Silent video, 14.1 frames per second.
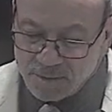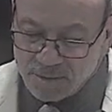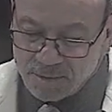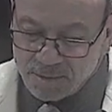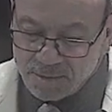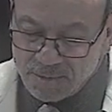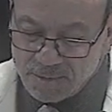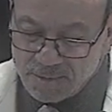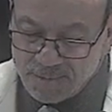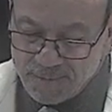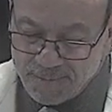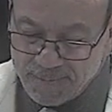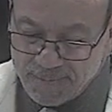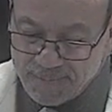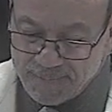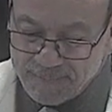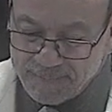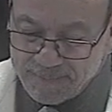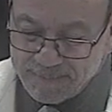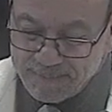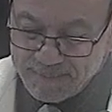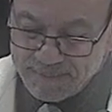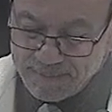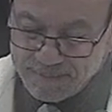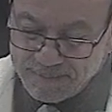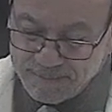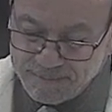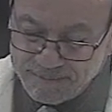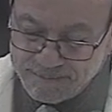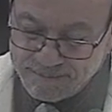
Nothing is said.